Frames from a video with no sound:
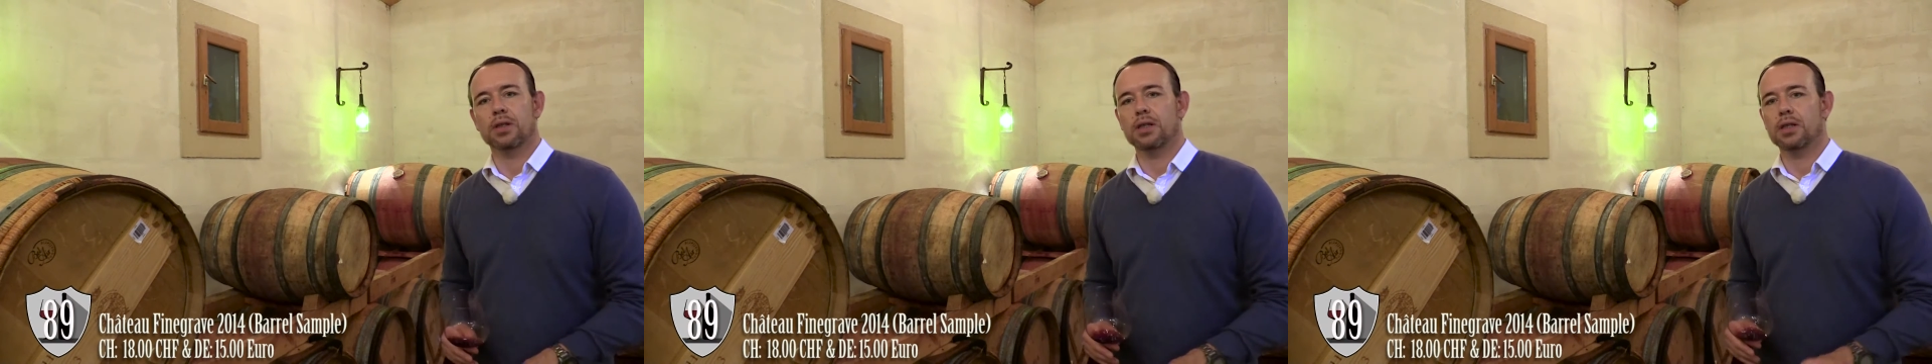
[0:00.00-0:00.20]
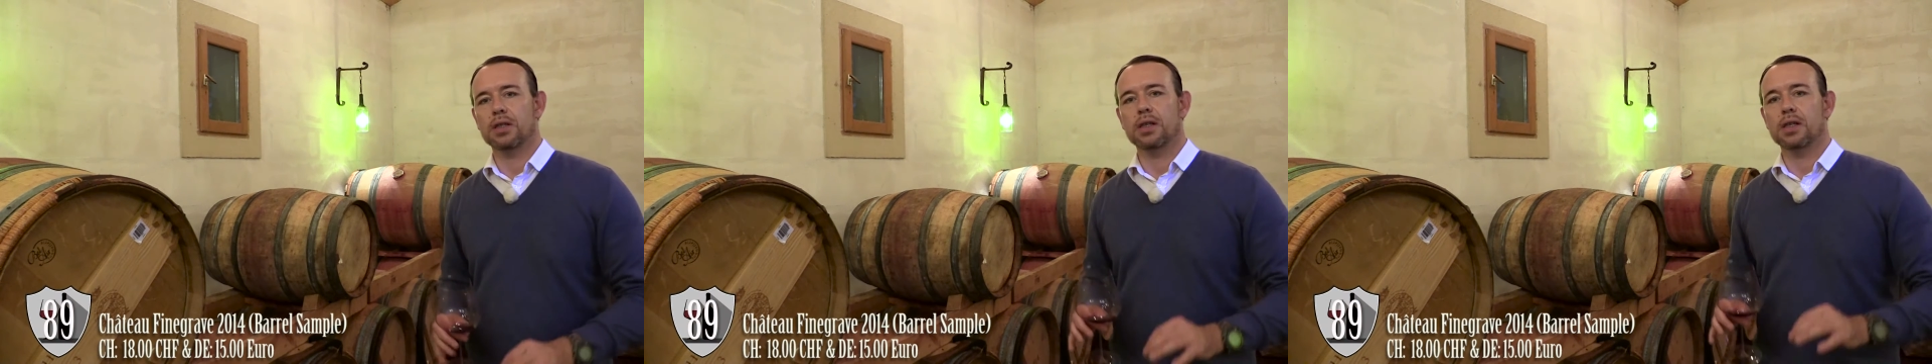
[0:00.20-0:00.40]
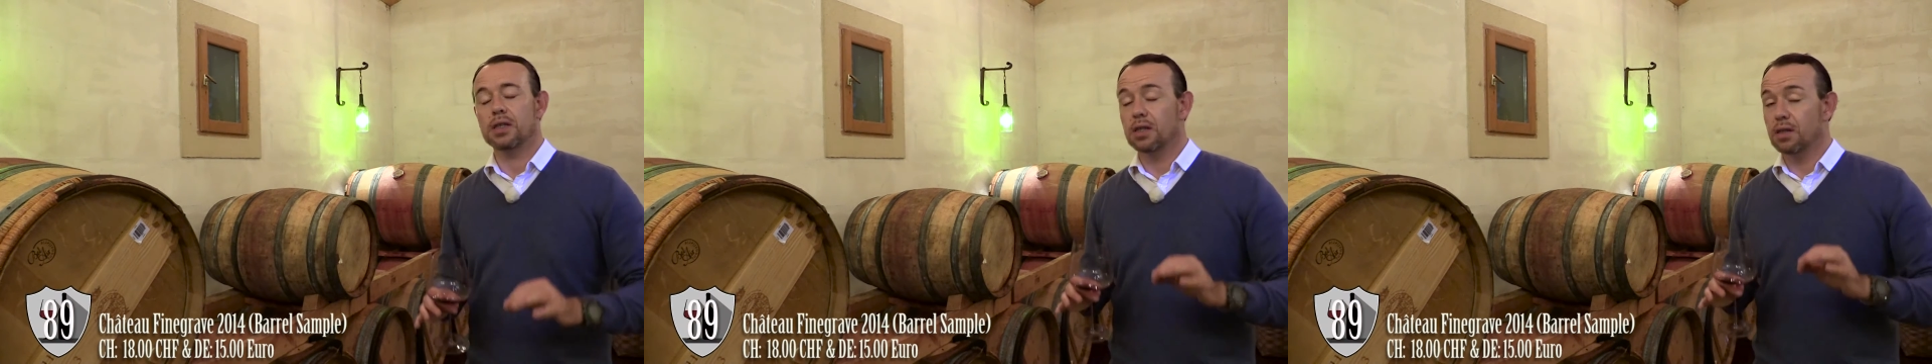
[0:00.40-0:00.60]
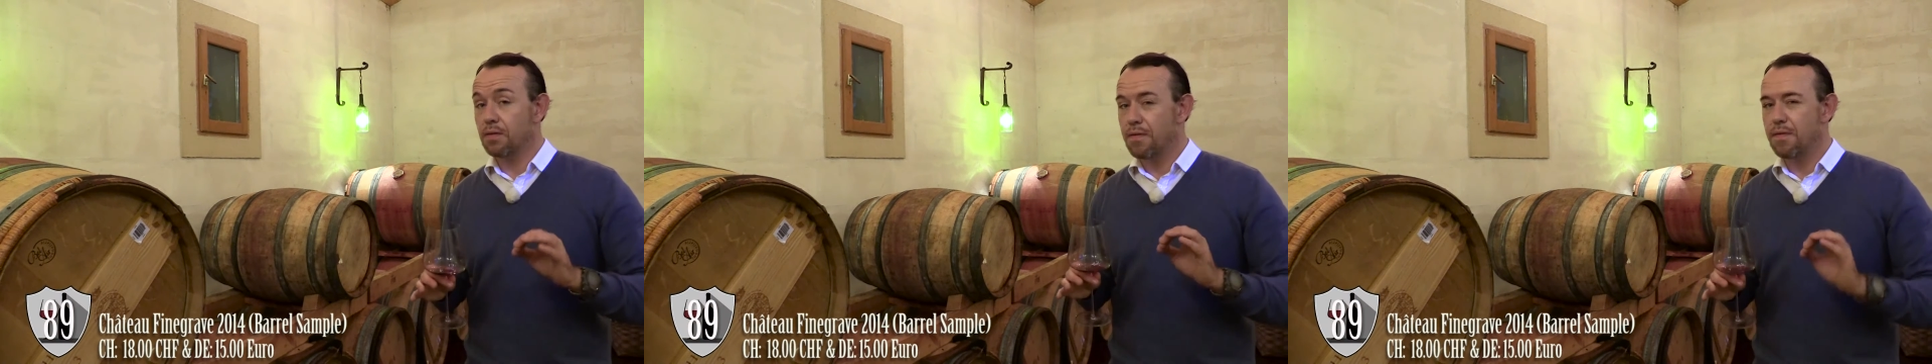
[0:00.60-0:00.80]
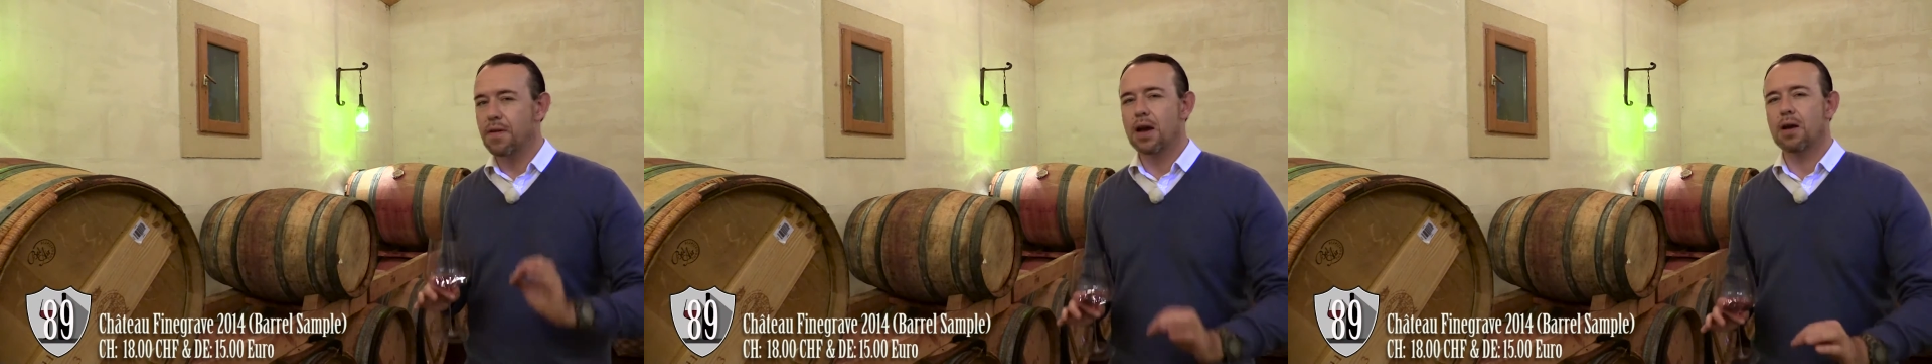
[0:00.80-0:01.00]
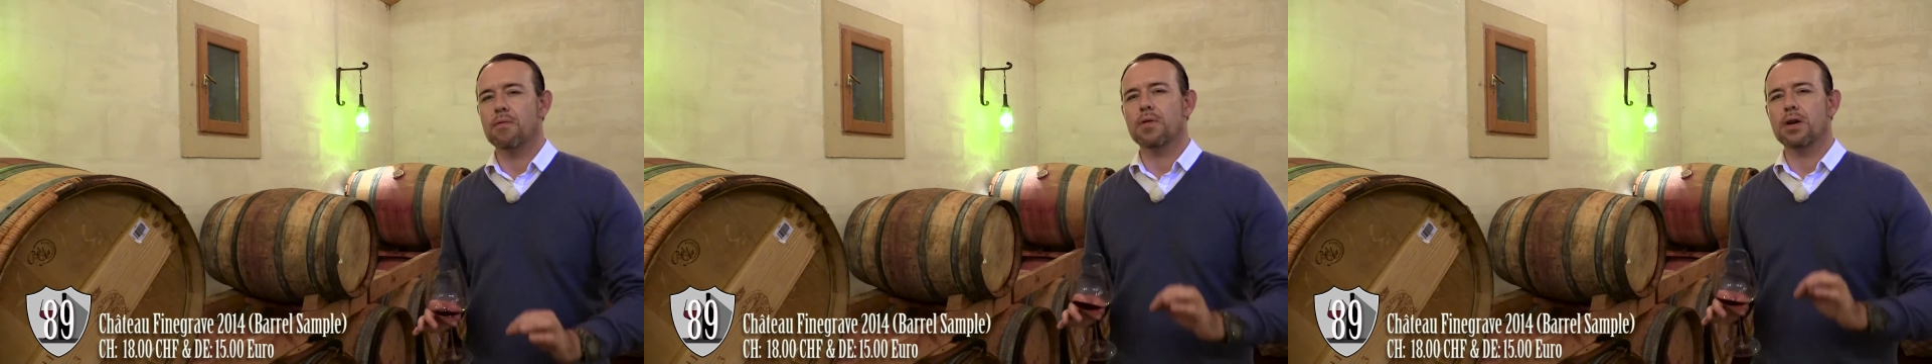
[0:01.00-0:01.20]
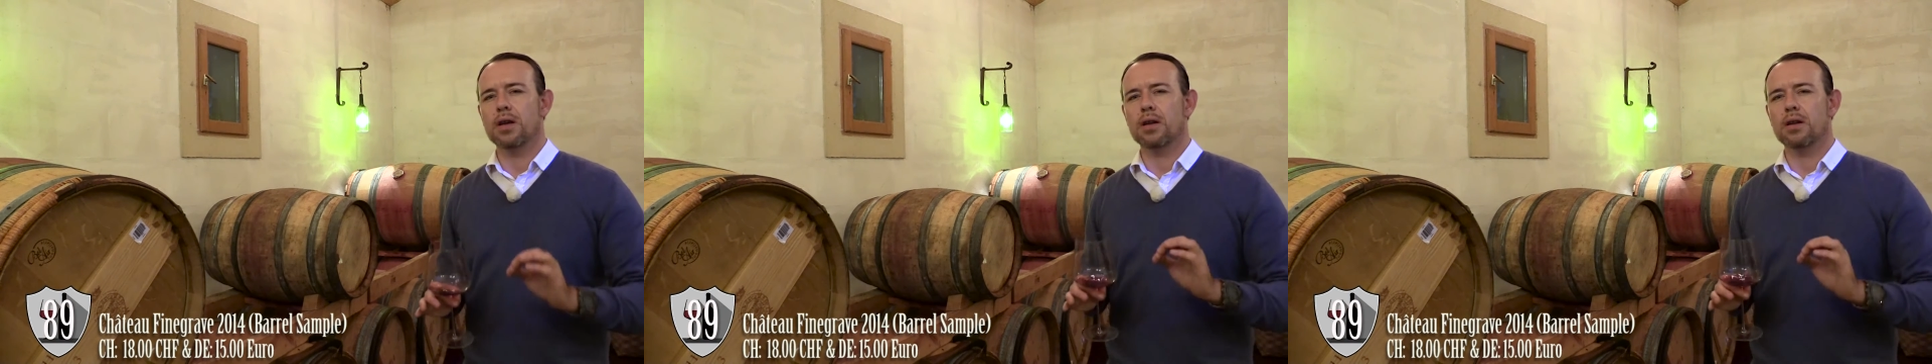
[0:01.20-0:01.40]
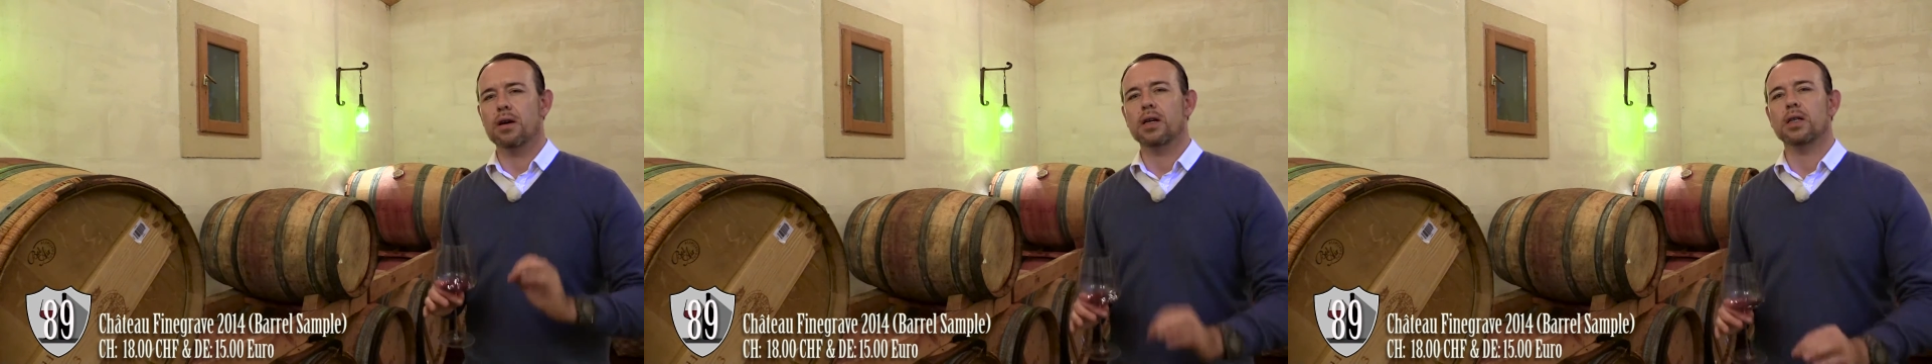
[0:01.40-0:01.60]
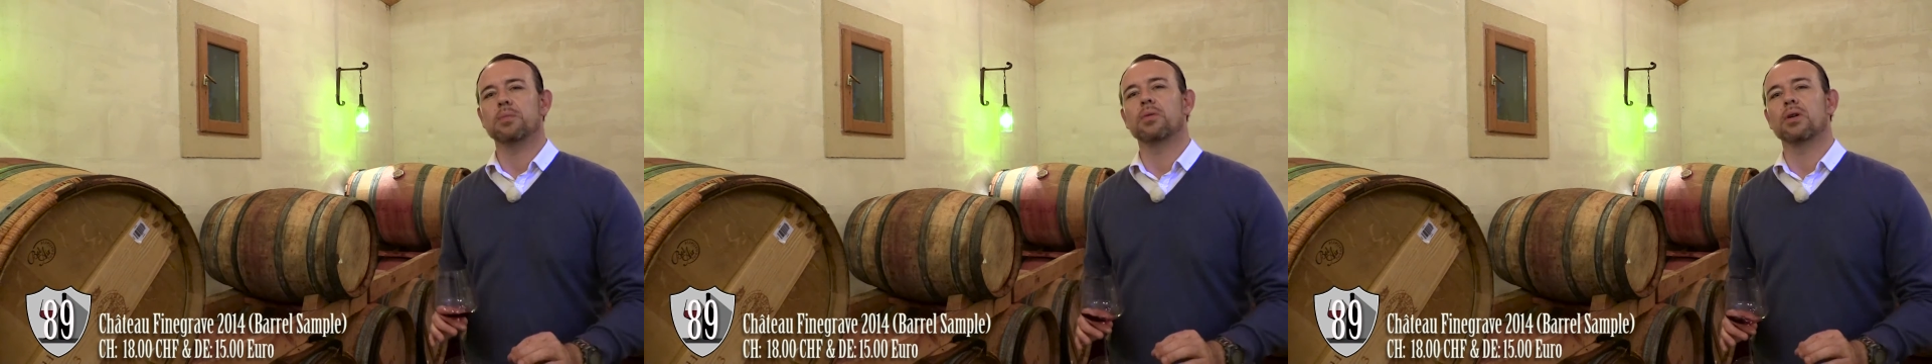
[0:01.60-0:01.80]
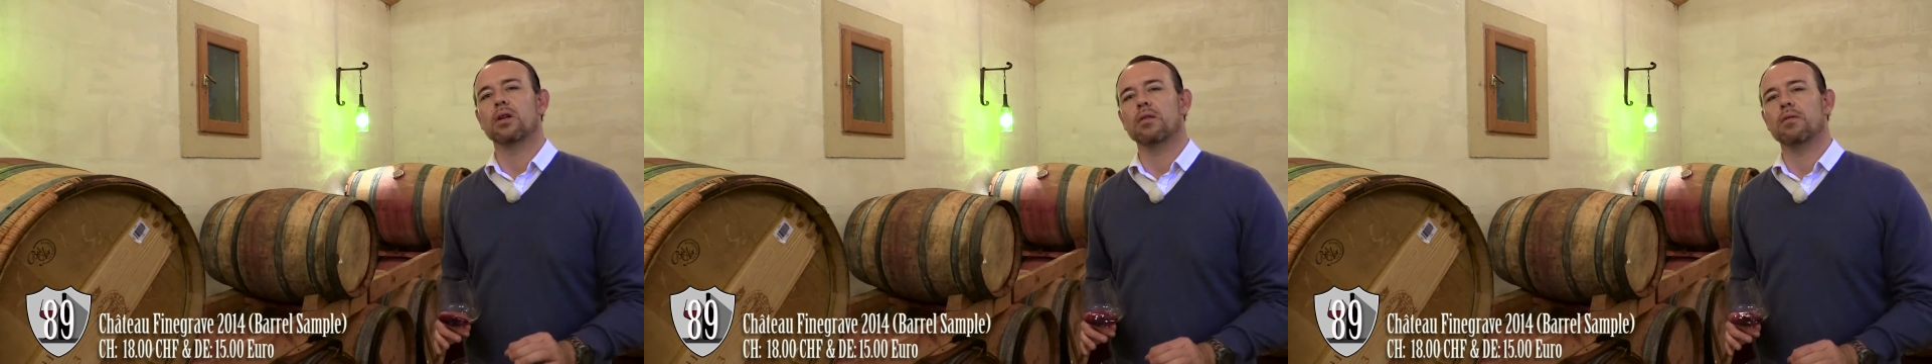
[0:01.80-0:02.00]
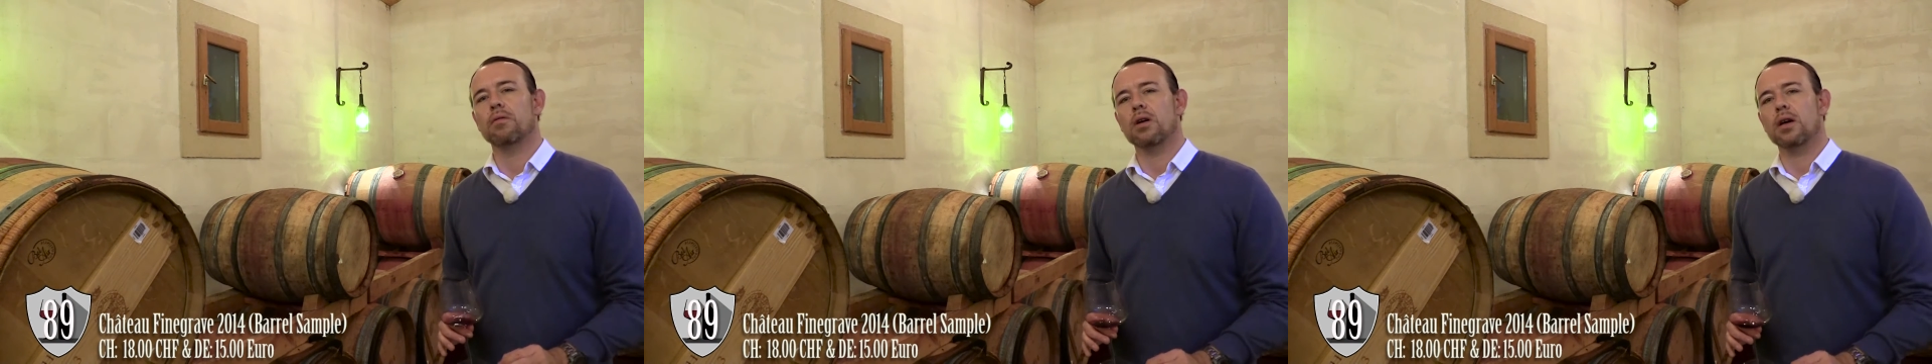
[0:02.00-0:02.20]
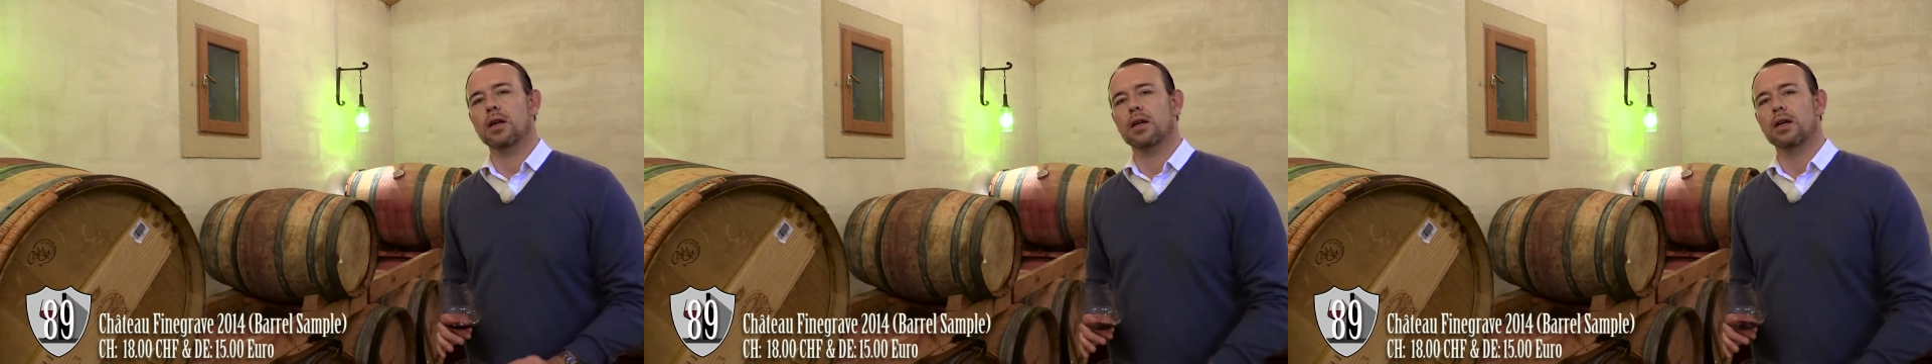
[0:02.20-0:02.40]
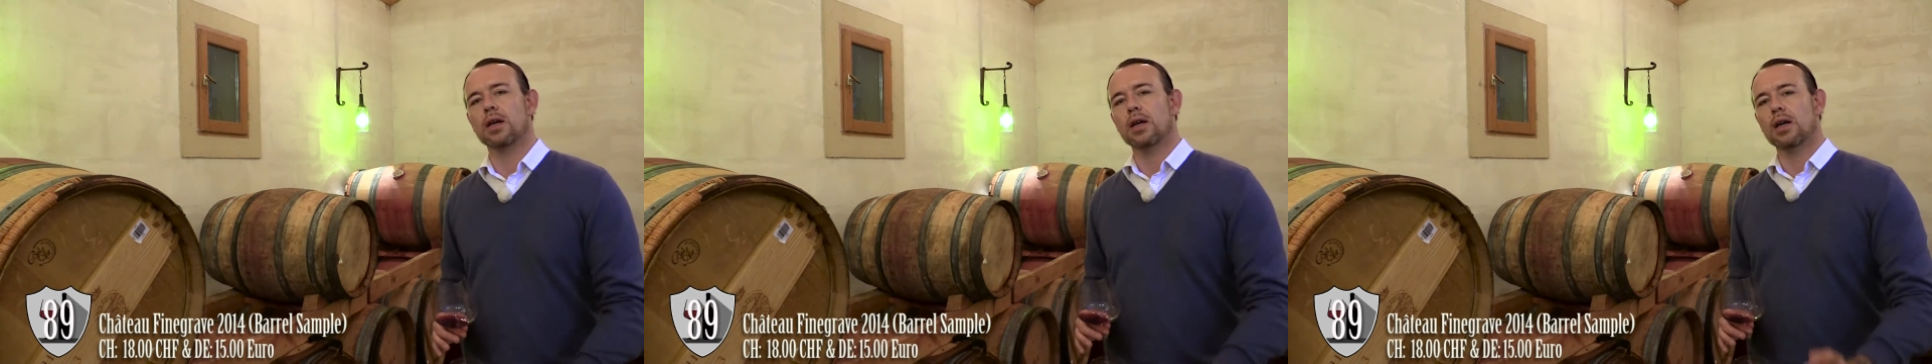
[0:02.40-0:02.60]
This is a very nice bottle of wine.